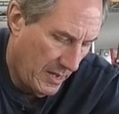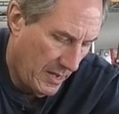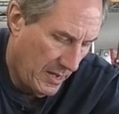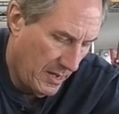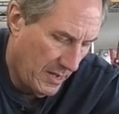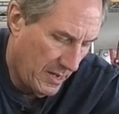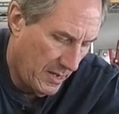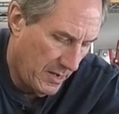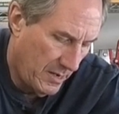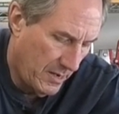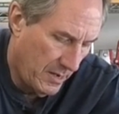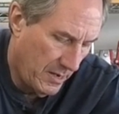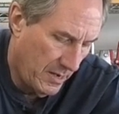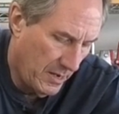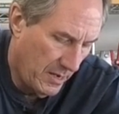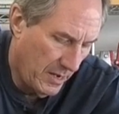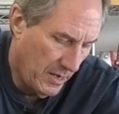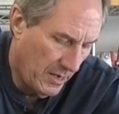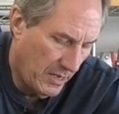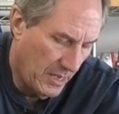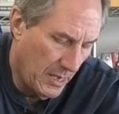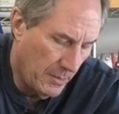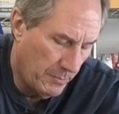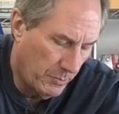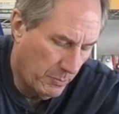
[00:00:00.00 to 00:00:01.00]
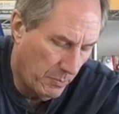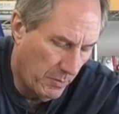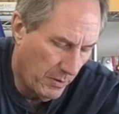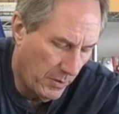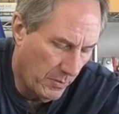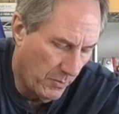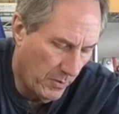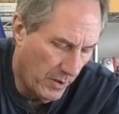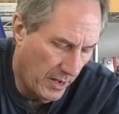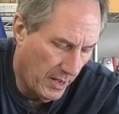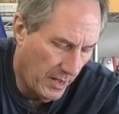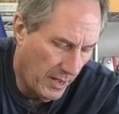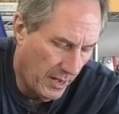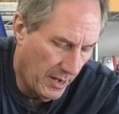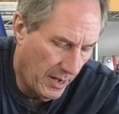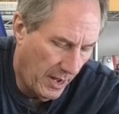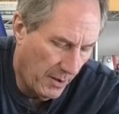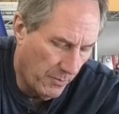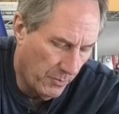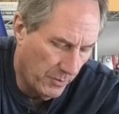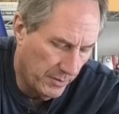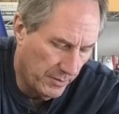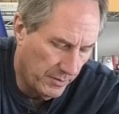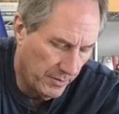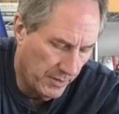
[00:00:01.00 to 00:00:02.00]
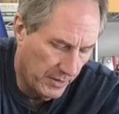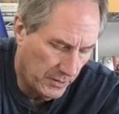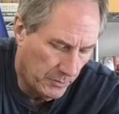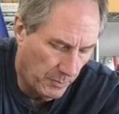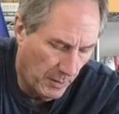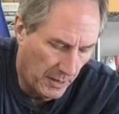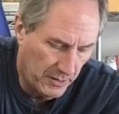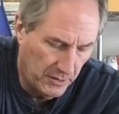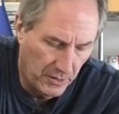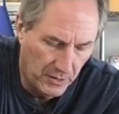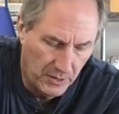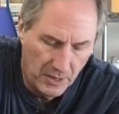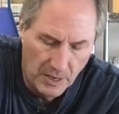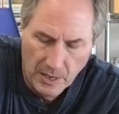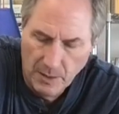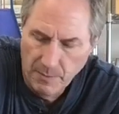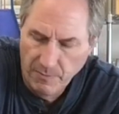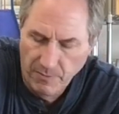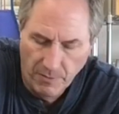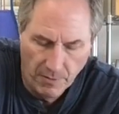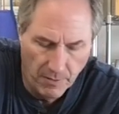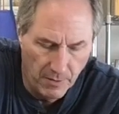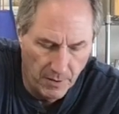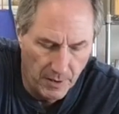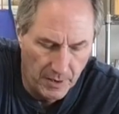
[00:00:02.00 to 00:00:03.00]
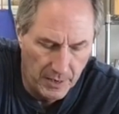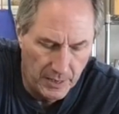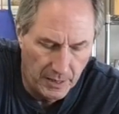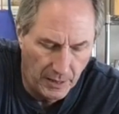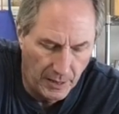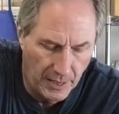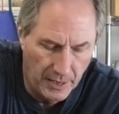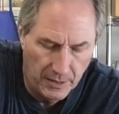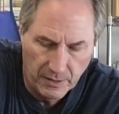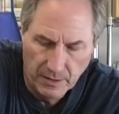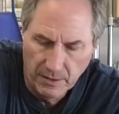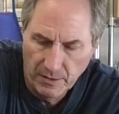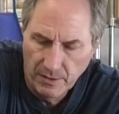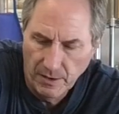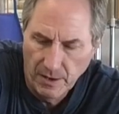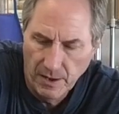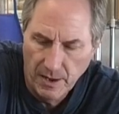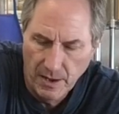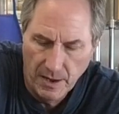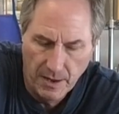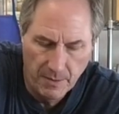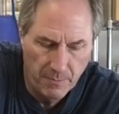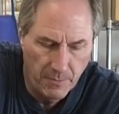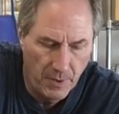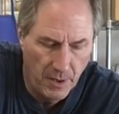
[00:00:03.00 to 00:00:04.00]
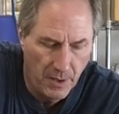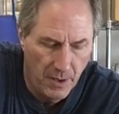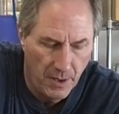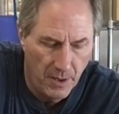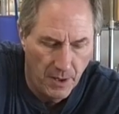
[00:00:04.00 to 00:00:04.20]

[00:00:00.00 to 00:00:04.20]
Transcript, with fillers: And it, it keeps pretty well. I, I, wouldn't expect it to keep for any length of time.